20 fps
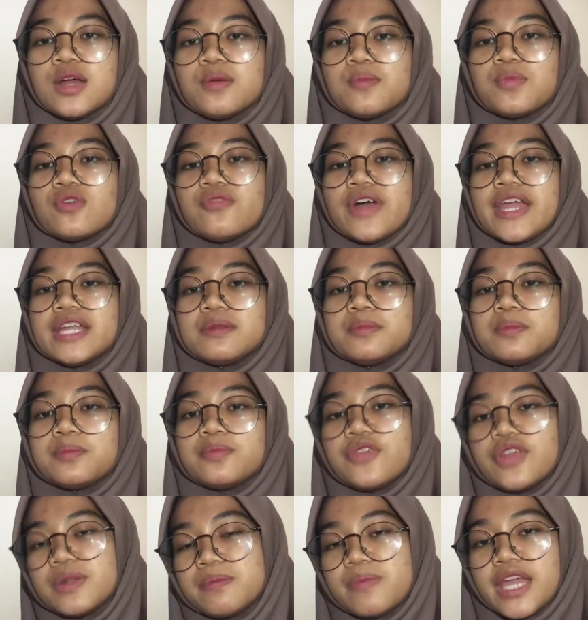provide
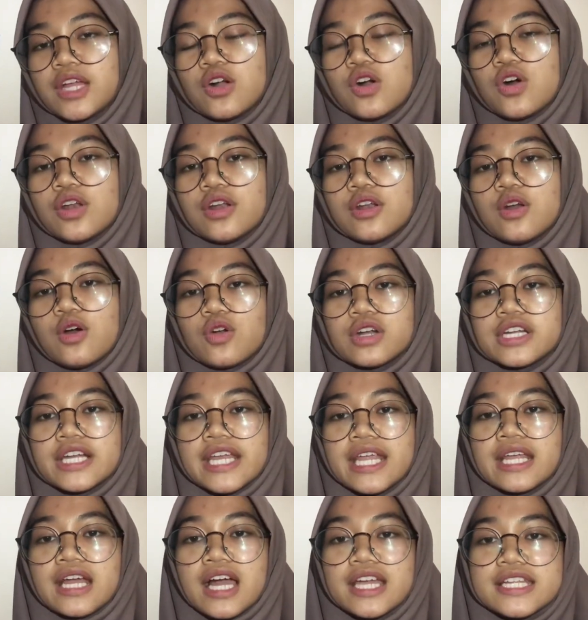feedback on
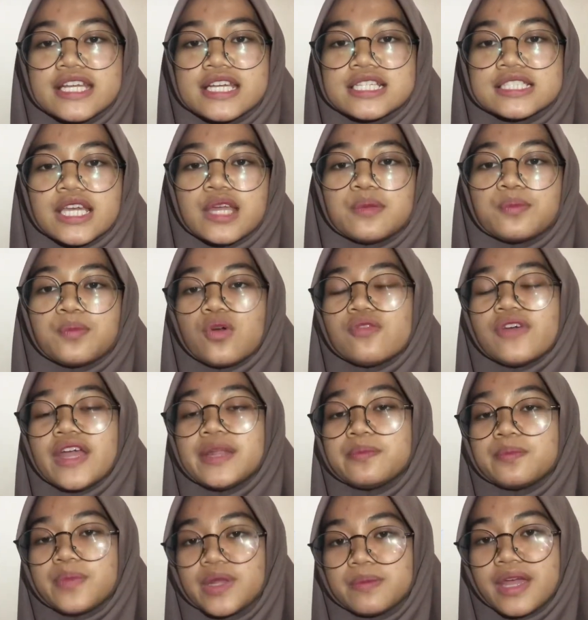ordering ideas, and
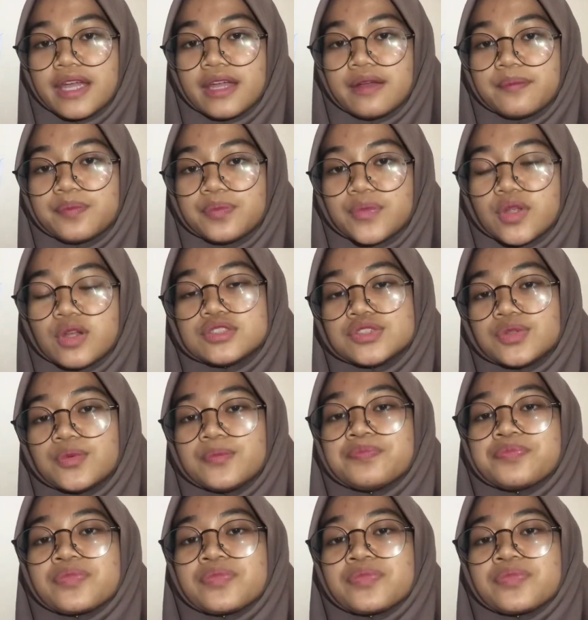provide feedback also.